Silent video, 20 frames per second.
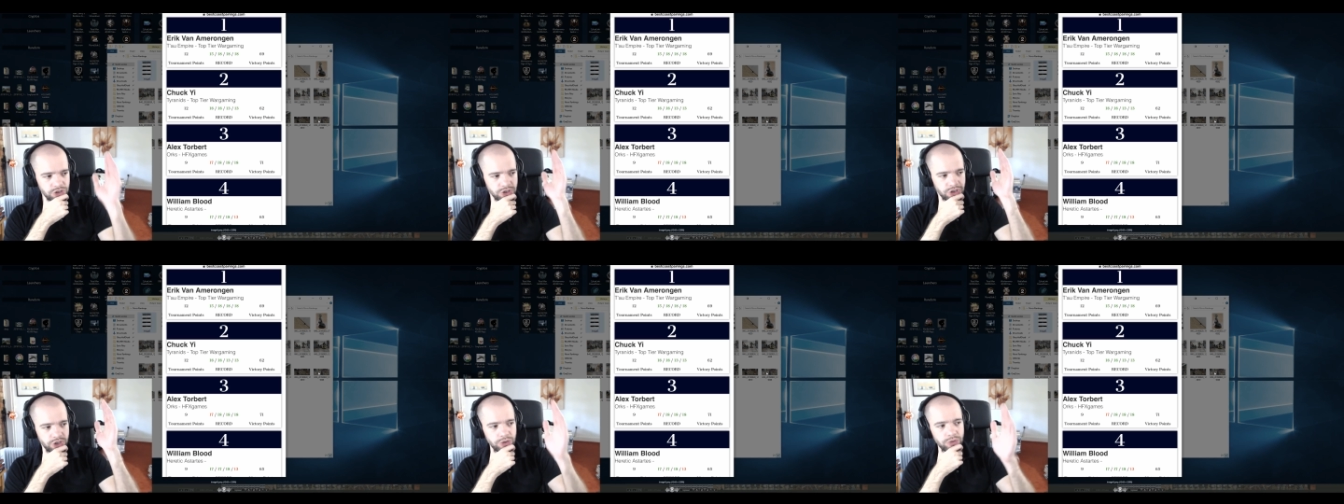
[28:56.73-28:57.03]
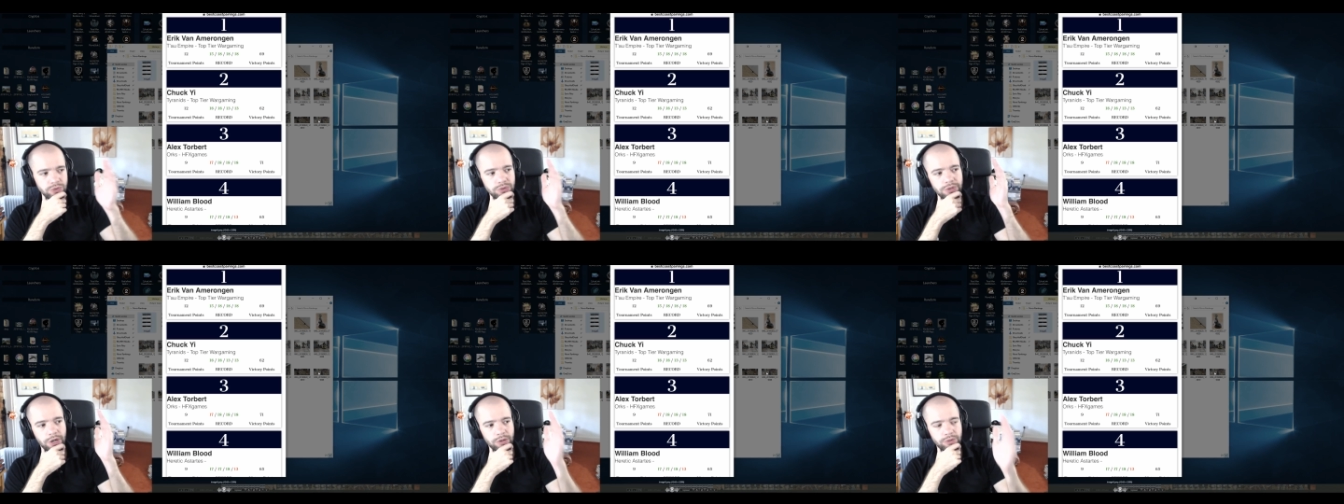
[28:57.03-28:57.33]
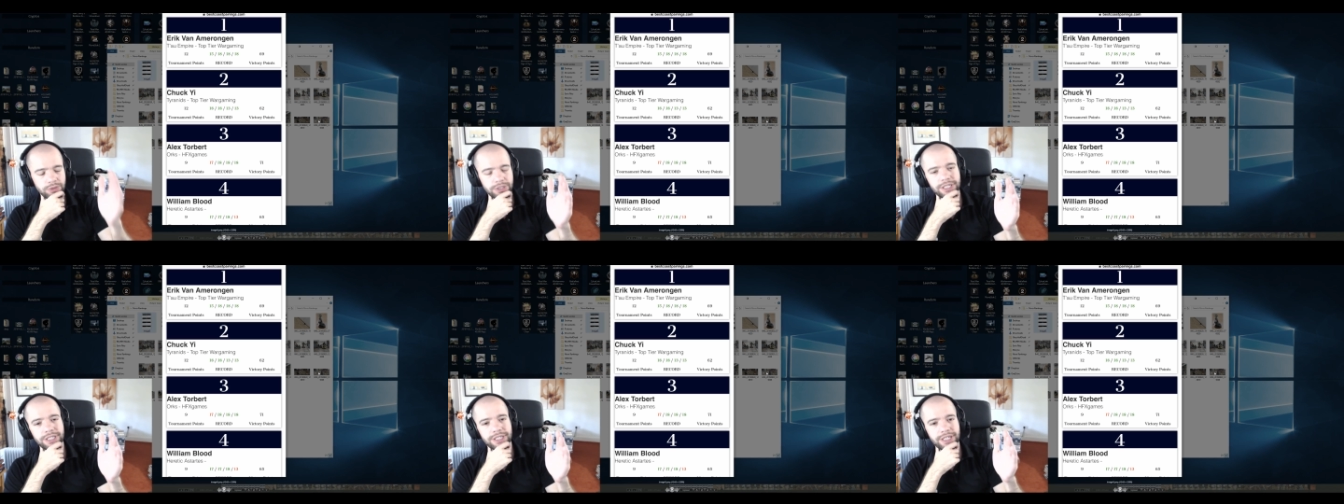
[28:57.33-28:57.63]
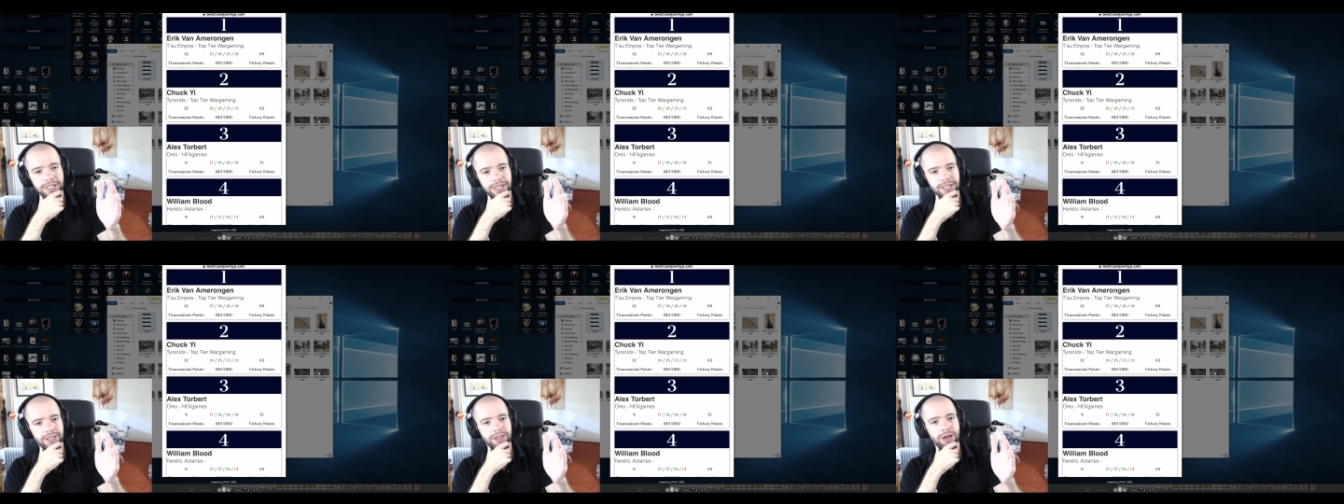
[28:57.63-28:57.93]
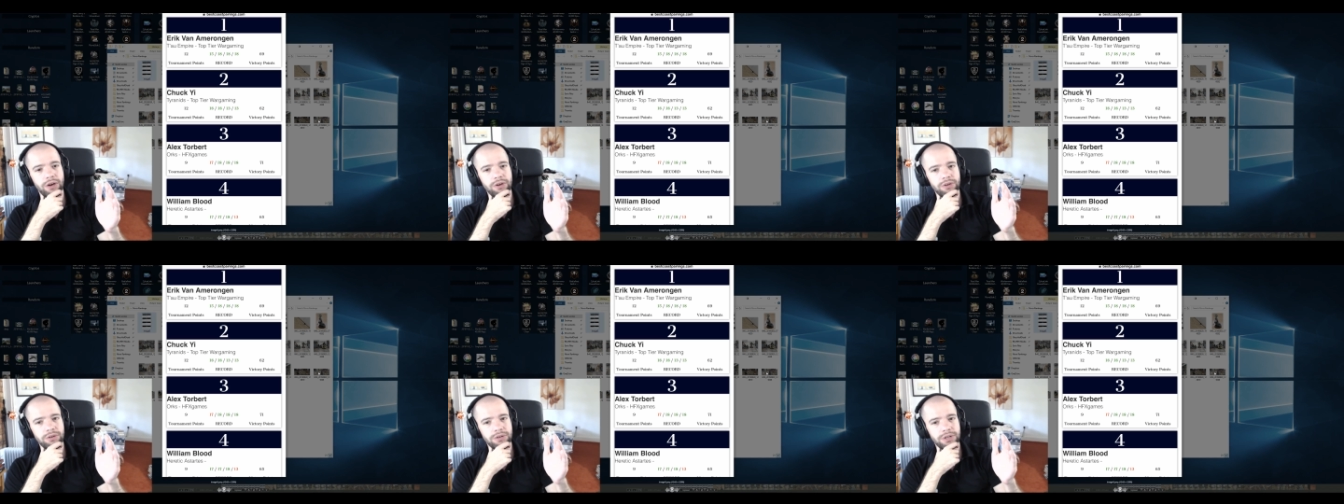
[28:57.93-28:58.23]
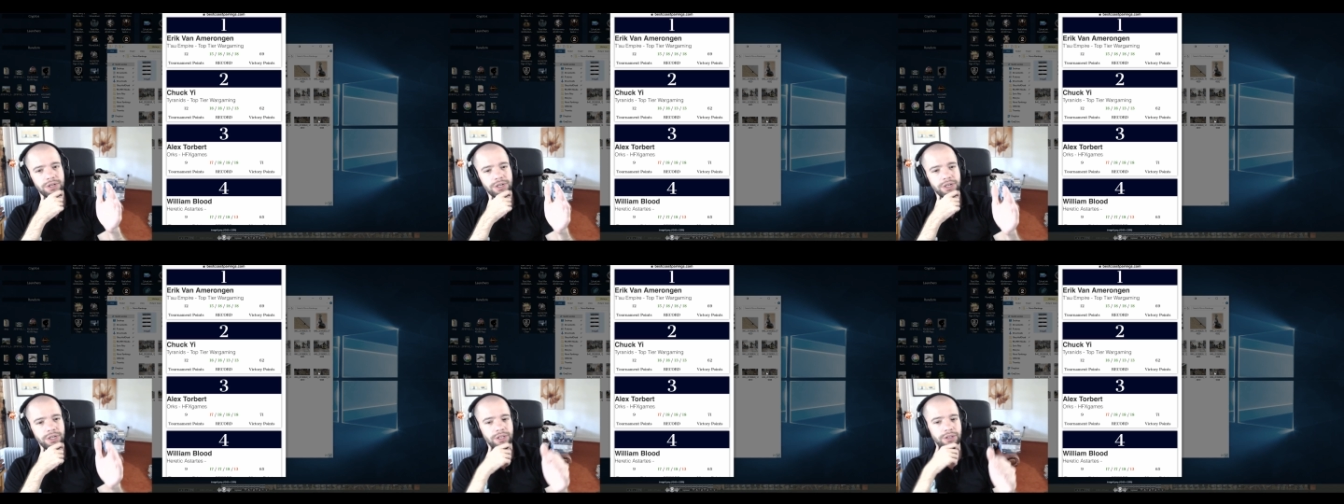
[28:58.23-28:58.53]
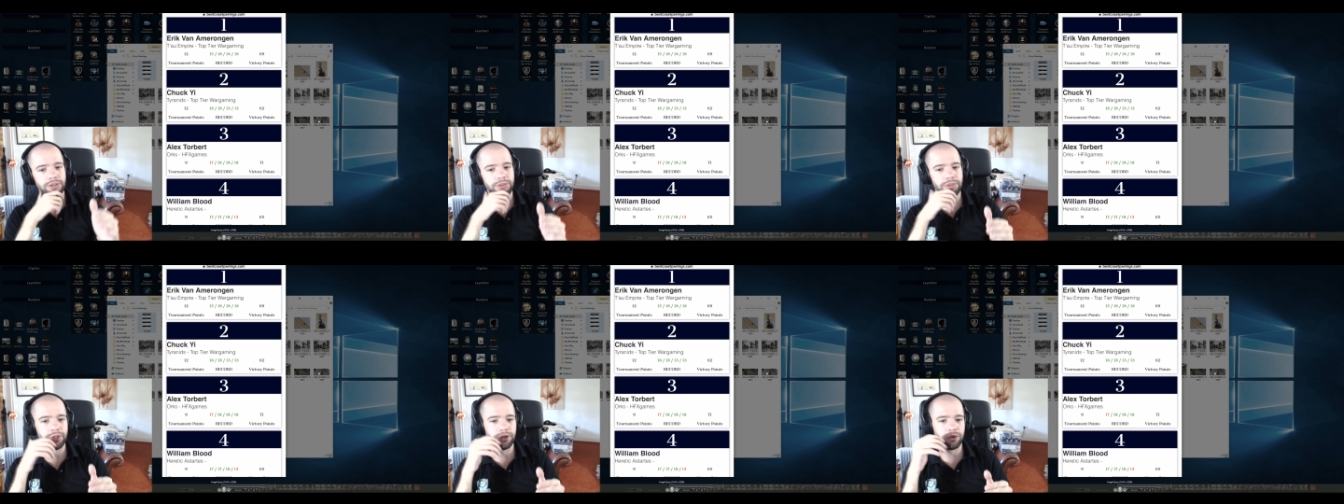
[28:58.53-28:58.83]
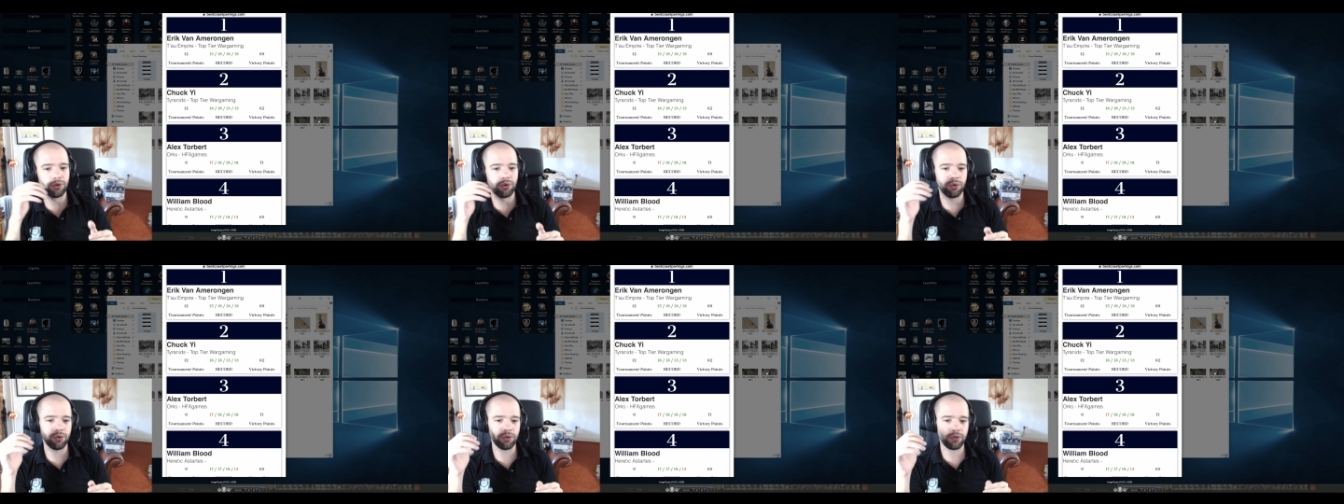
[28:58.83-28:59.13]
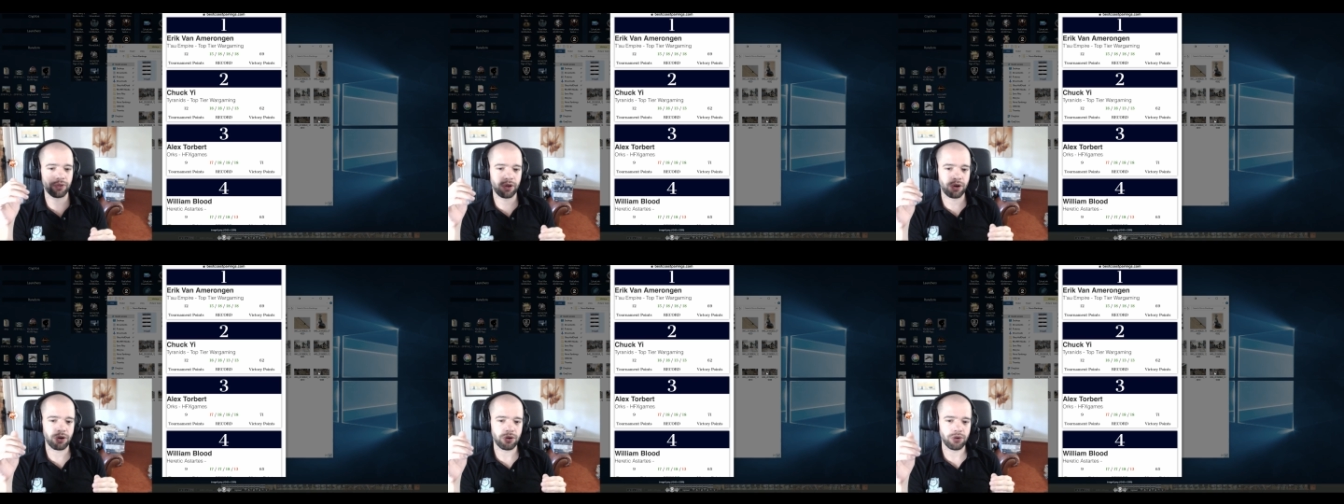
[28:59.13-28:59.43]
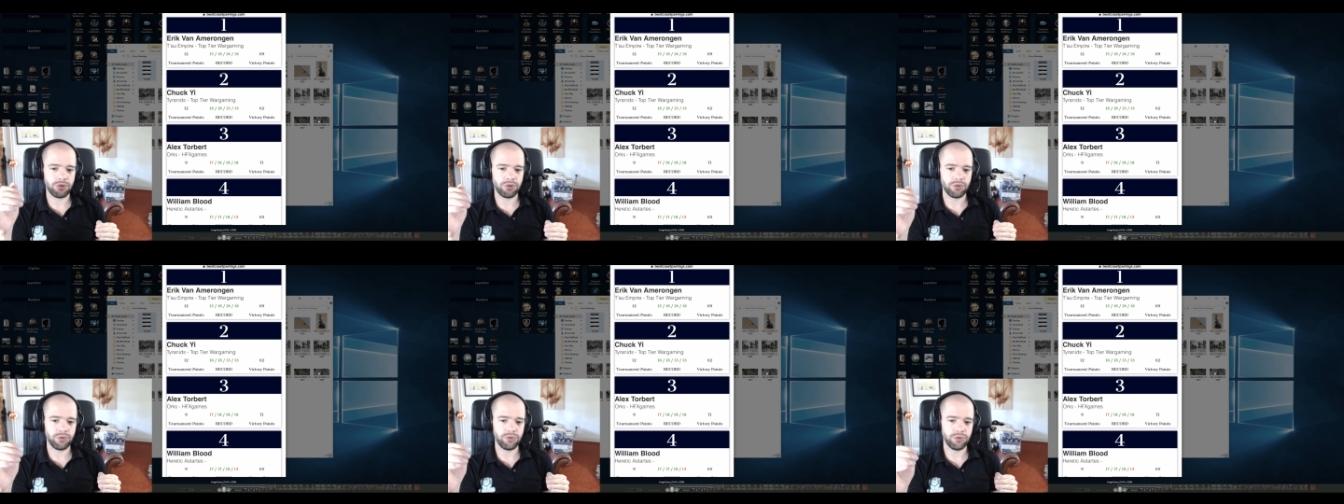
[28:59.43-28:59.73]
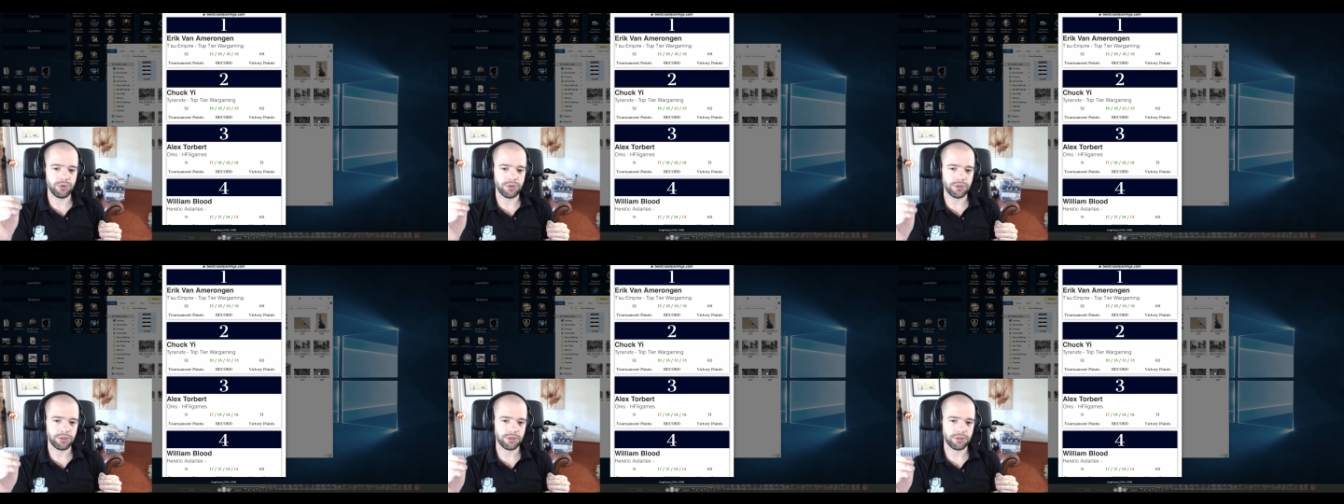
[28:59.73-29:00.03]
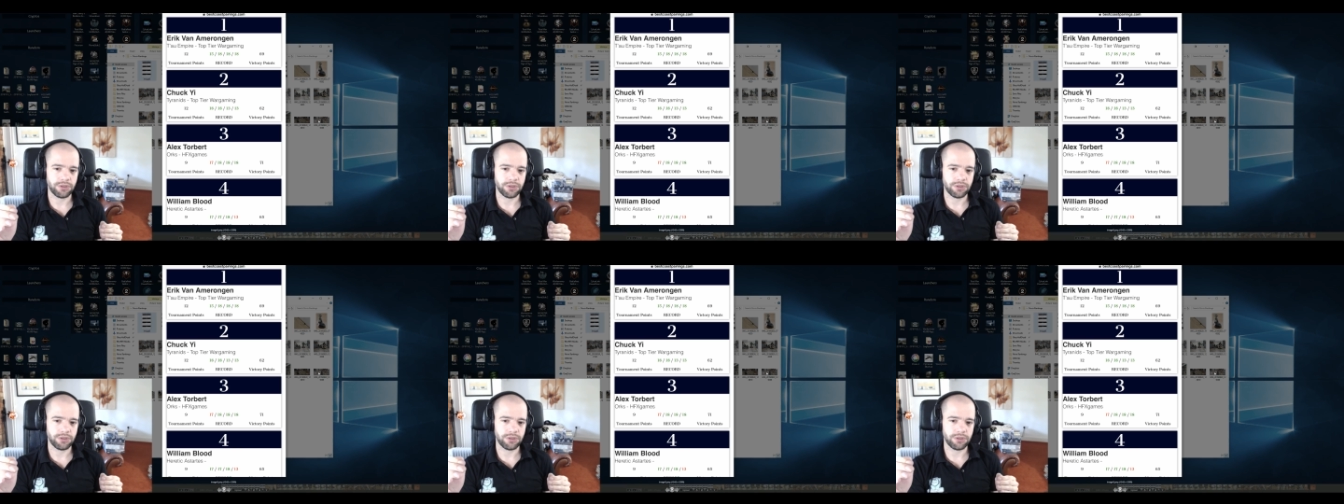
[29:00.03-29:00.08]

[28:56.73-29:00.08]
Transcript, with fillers: Do notice here, though, that although...